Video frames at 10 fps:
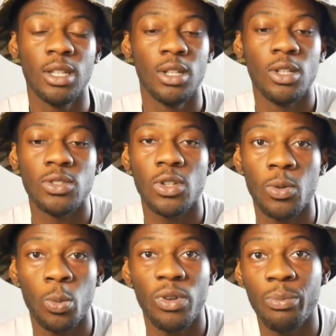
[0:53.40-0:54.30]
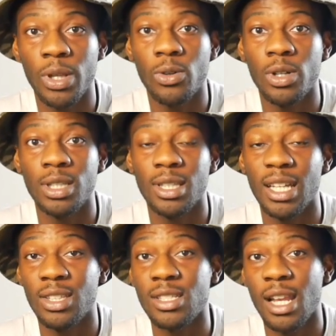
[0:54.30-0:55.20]
So with Bitcoin
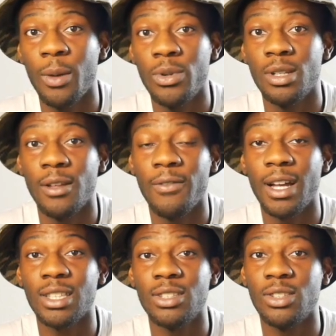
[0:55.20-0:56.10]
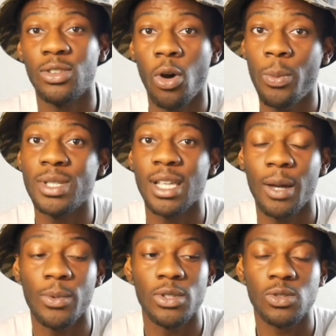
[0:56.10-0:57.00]
that doesn't happen. In fact, the opposite
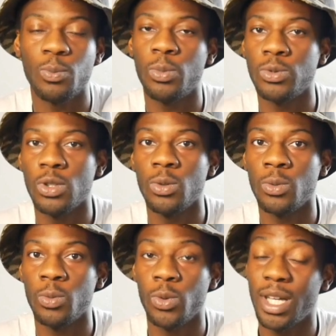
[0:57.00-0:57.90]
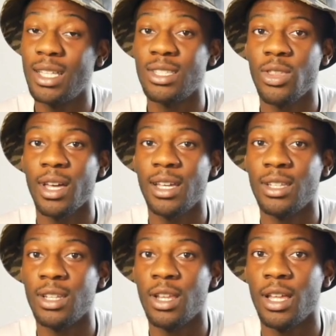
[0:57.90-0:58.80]
happens. So we'll get into that
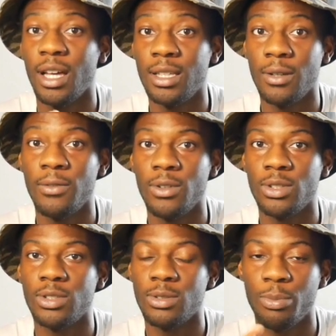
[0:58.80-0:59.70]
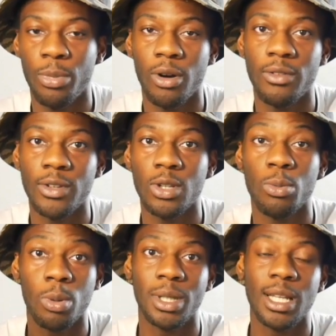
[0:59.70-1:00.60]
in a different part of the video,
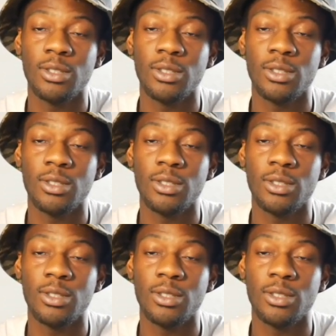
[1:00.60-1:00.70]
probably later